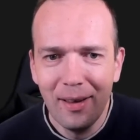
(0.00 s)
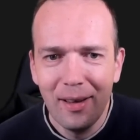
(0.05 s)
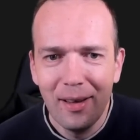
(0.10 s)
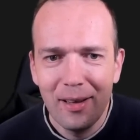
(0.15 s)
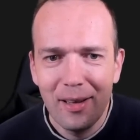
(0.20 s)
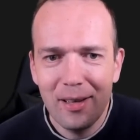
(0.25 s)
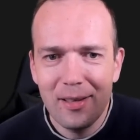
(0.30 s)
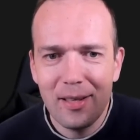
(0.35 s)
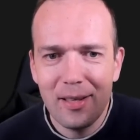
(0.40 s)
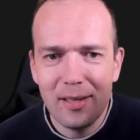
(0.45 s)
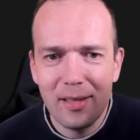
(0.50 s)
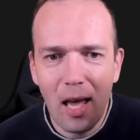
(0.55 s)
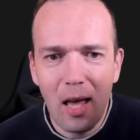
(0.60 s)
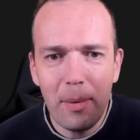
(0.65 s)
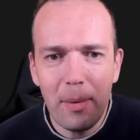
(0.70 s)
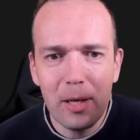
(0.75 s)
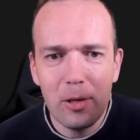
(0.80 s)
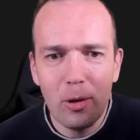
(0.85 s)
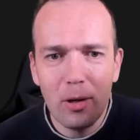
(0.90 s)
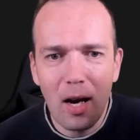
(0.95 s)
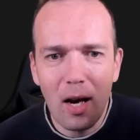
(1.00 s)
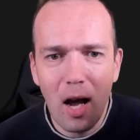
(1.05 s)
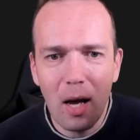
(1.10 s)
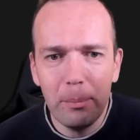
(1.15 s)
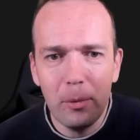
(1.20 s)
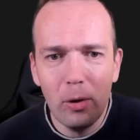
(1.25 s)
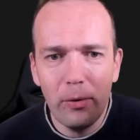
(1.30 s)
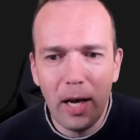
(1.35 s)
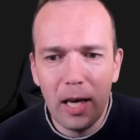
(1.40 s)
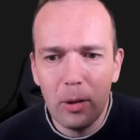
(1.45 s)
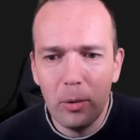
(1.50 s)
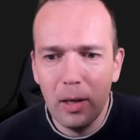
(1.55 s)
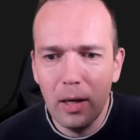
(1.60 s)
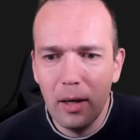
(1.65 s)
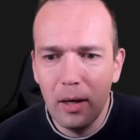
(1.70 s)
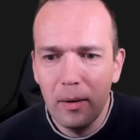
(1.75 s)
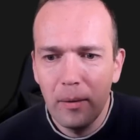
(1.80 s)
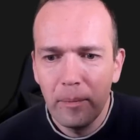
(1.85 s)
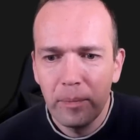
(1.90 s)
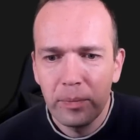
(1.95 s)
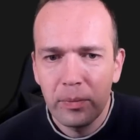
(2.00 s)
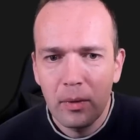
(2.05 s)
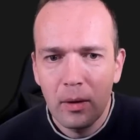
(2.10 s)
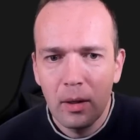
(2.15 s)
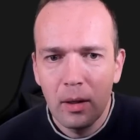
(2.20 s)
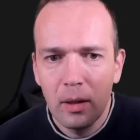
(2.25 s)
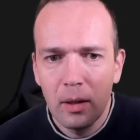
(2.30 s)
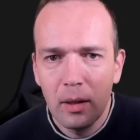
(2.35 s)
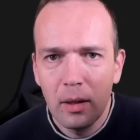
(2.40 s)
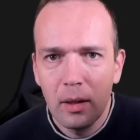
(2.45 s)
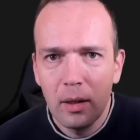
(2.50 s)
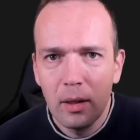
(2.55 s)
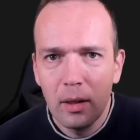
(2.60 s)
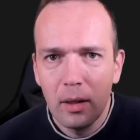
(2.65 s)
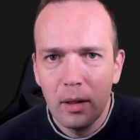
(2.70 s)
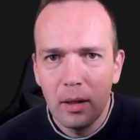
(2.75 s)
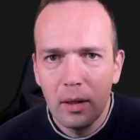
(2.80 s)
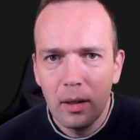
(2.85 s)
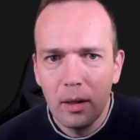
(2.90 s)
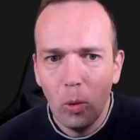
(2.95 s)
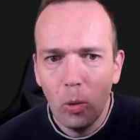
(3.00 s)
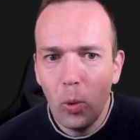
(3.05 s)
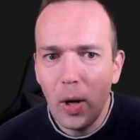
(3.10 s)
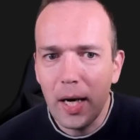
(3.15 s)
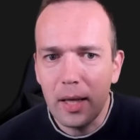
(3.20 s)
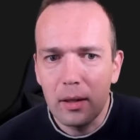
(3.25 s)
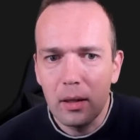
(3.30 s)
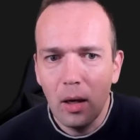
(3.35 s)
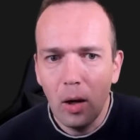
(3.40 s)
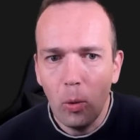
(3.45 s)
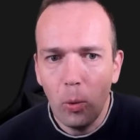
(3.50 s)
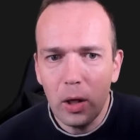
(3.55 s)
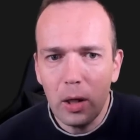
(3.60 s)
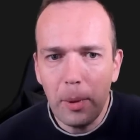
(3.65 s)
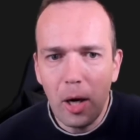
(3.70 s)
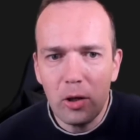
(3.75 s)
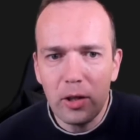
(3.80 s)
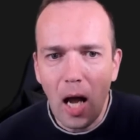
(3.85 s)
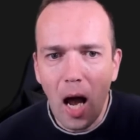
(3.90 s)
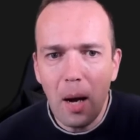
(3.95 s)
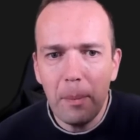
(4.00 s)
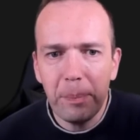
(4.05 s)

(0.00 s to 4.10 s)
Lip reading: It's a stalemate. You can't move anywhere. Wait, what about I'm